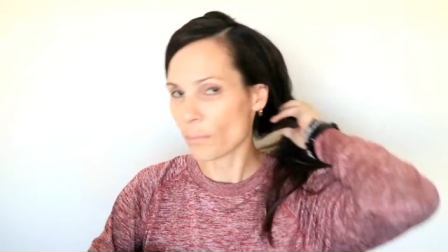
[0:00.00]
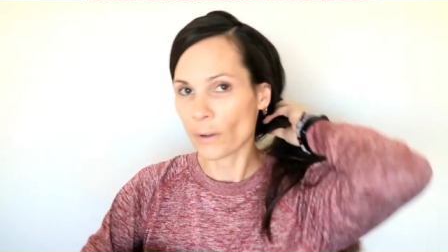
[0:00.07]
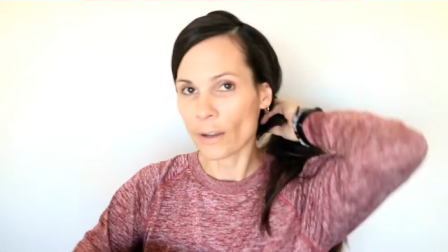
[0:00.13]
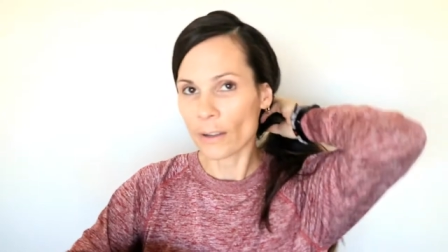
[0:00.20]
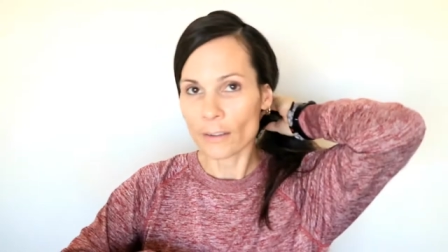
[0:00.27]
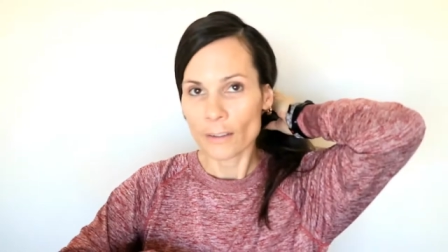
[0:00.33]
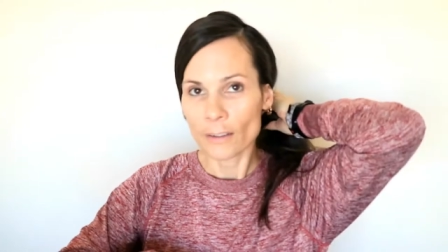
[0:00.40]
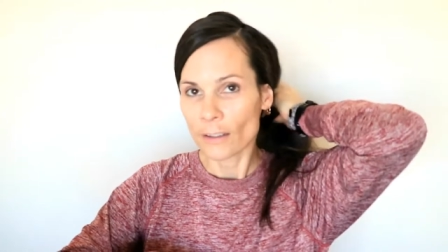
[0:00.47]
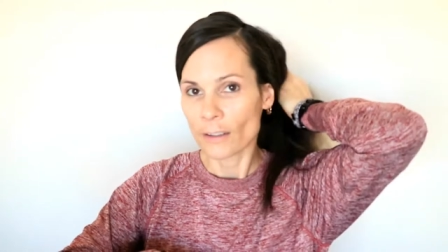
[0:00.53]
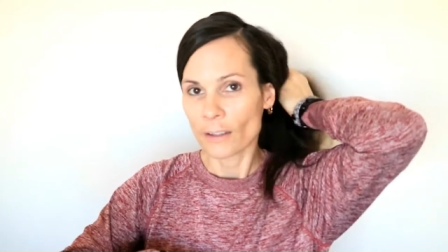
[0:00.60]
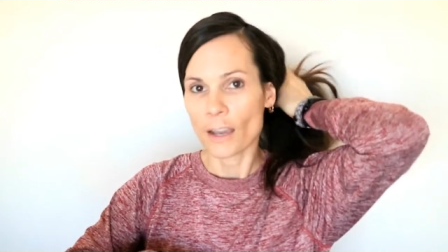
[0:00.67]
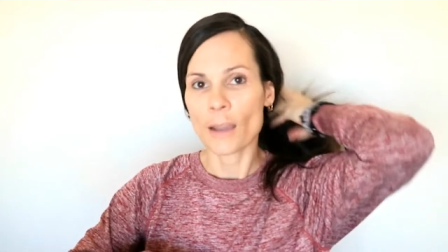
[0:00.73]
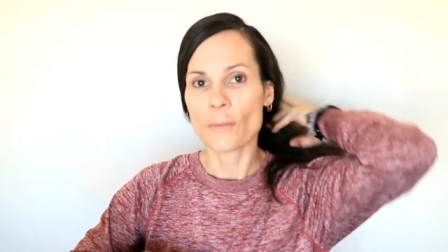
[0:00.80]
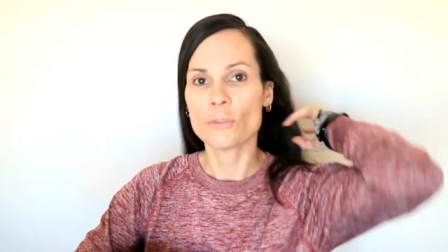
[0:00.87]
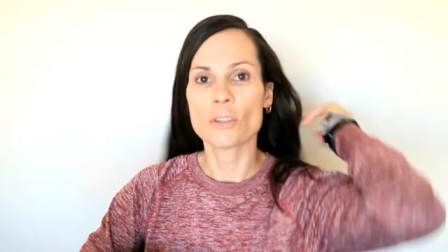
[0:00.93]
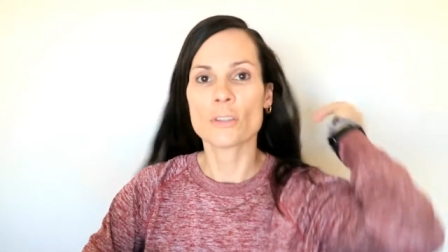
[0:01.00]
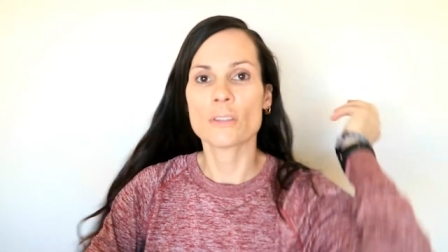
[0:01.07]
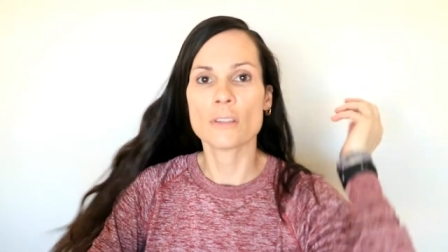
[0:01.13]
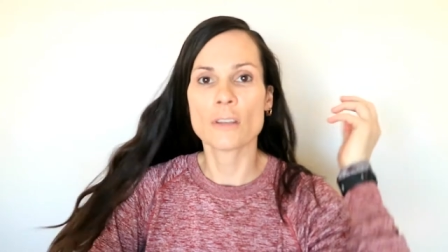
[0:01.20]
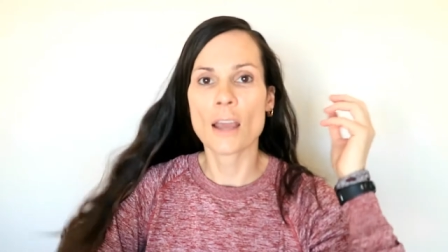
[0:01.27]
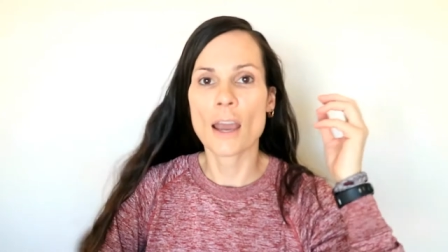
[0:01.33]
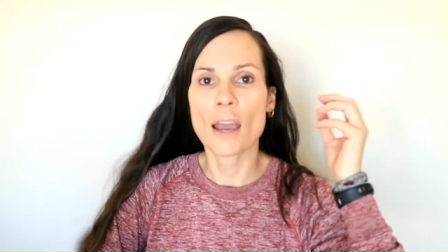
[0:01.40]
but I'm just
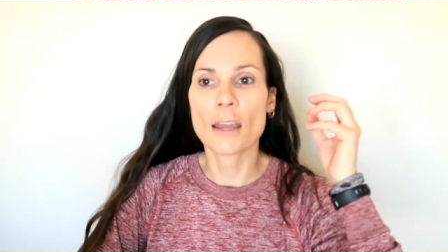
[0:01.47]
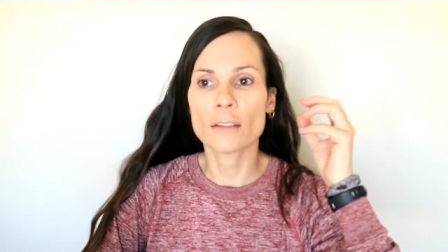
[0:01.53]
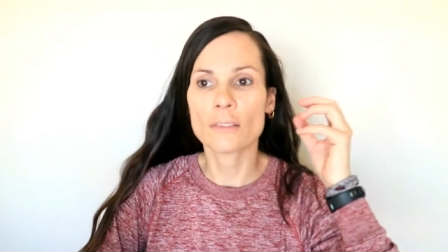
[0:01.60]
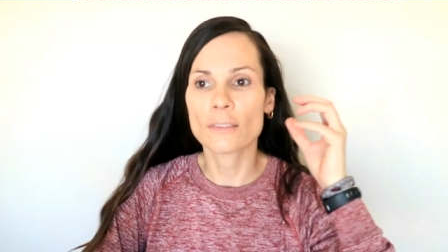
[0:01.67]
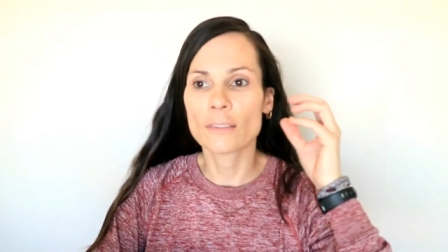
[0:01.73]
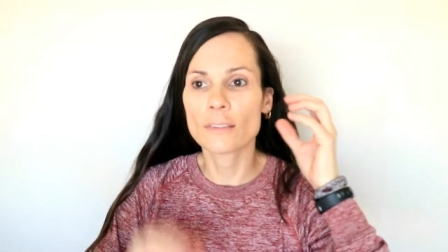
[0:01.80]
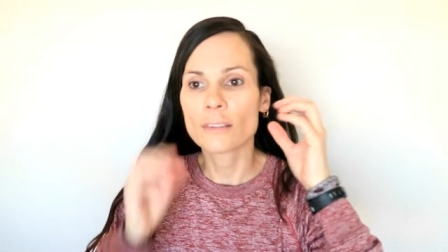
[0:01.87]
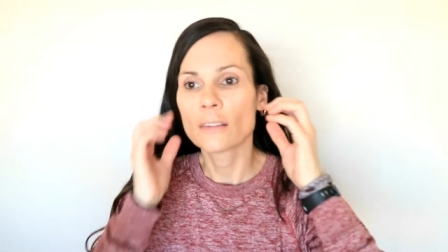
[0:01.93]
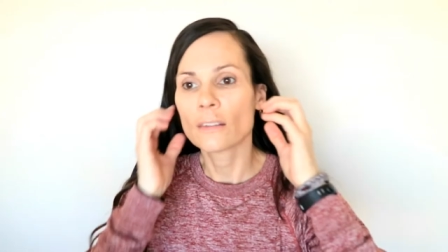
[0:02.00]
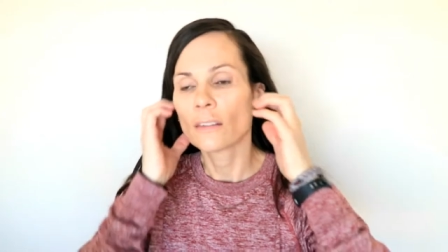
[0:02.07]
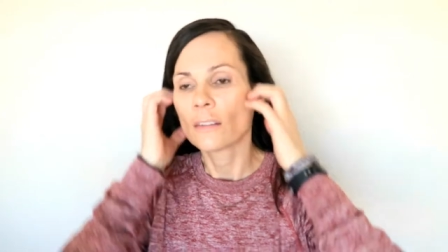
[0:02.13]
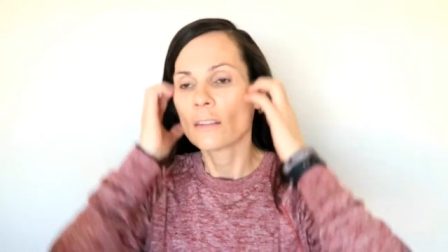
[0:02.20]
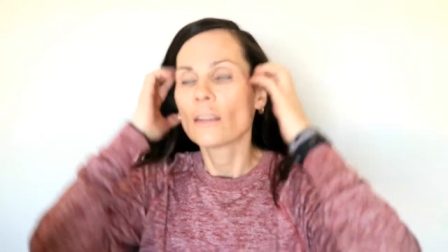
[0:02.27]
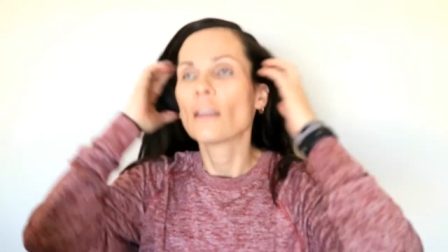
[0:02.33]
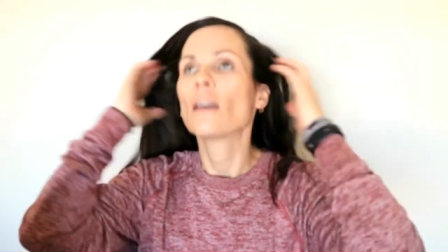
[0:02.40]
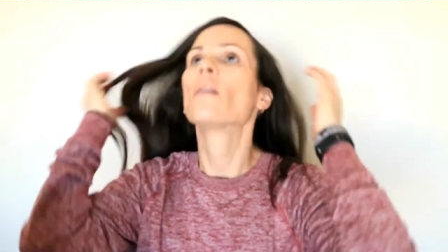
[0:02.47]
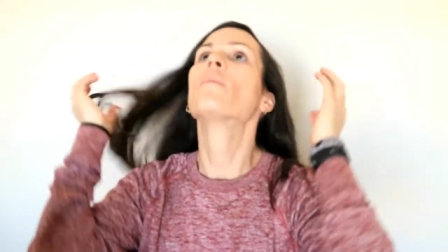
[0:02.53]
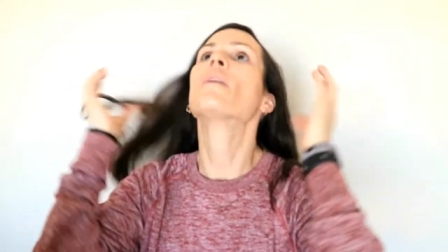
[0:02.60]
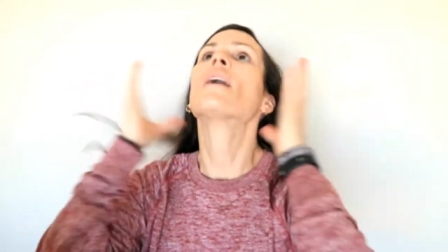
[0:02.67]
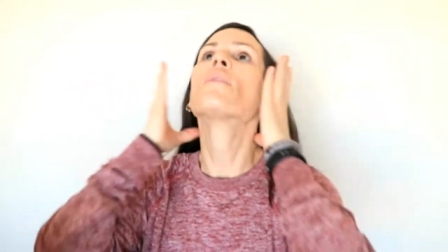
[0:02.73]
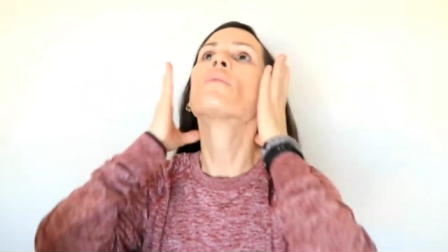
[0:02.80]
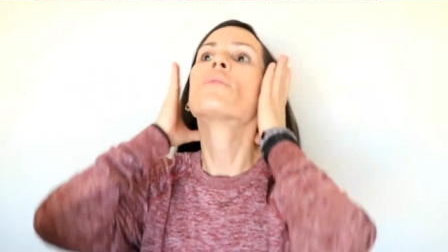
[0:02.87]
not, I'm
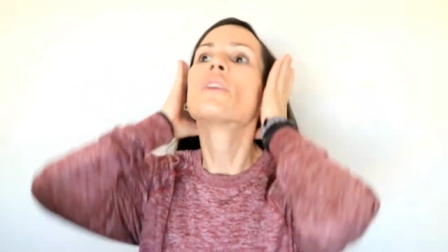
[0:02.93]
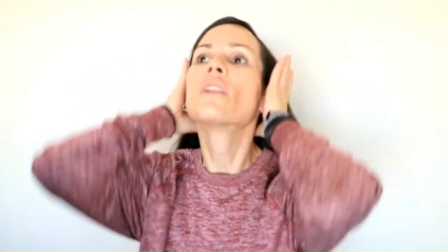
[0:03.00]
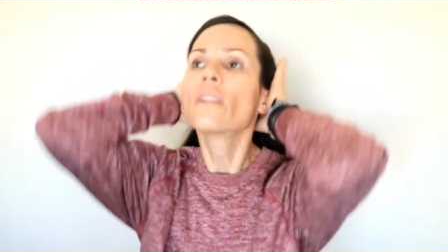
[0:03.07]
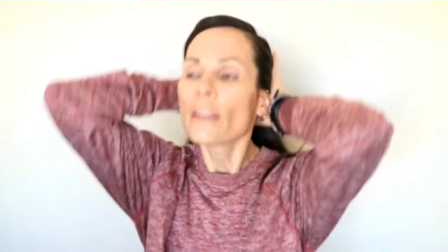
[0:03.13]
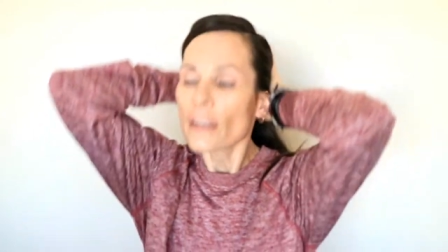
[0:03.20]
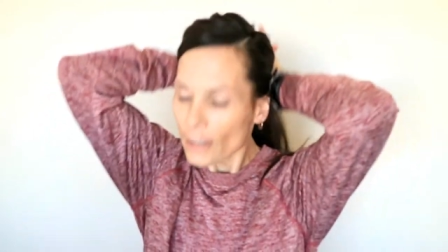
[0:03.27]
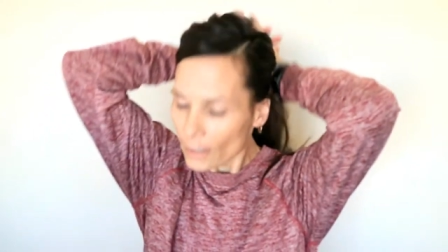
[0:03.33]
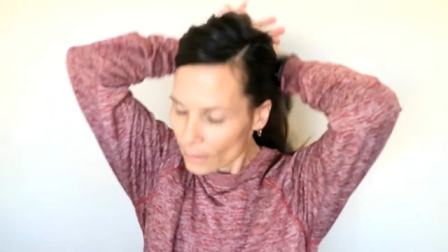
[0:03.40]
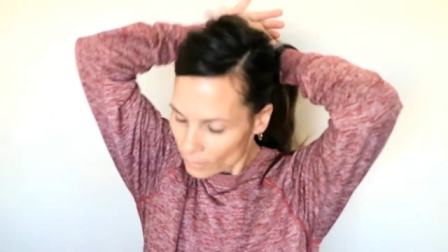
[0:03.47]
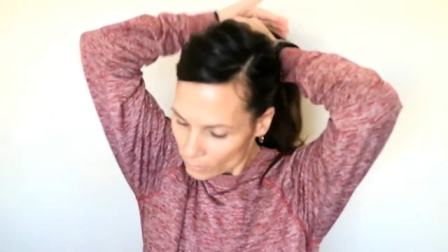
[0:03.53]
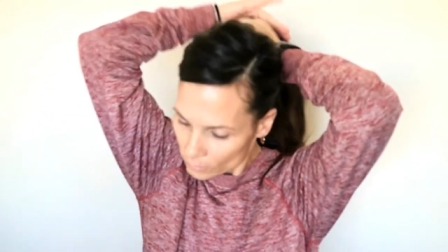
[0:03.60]
not feeling it.